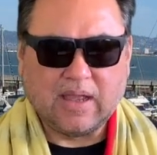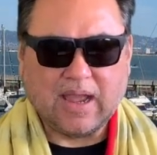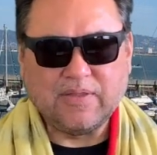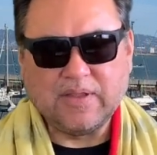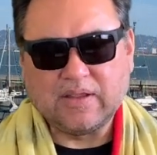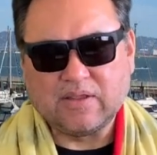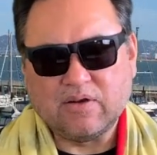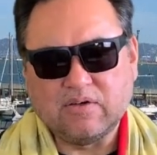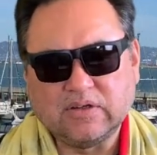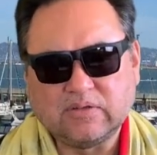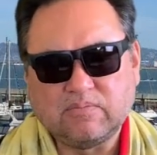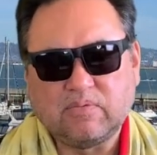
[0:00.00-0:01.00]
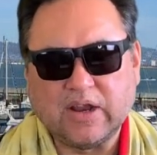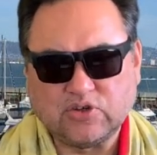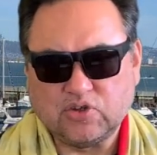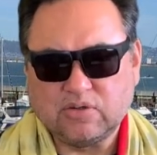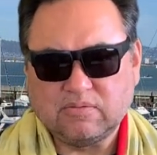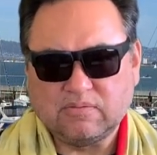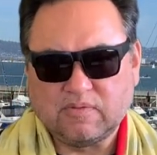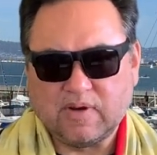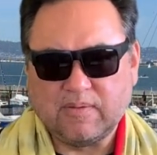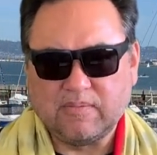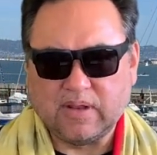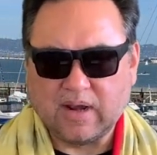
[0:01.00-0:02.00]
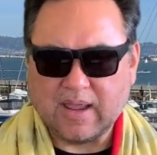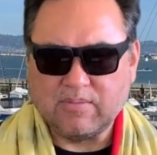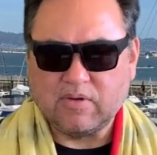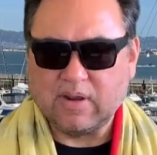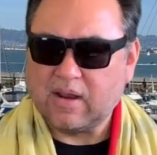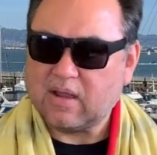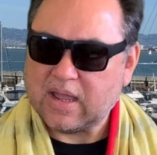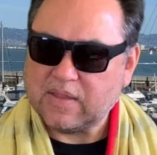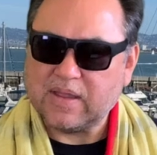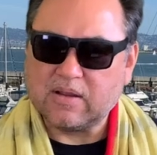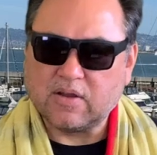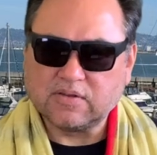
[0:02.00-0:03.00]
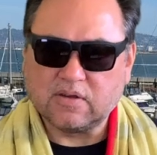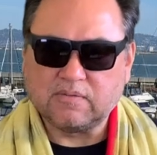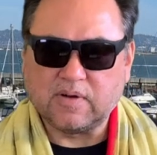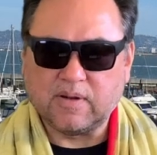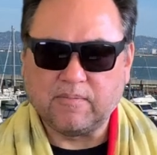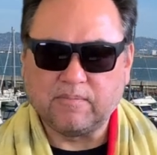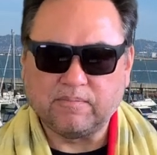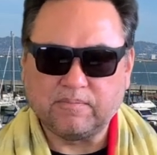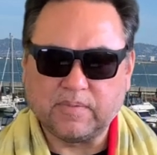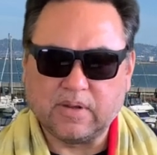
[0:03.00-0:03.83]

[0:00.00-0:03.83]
I think there was pressure from the label, and I think also from,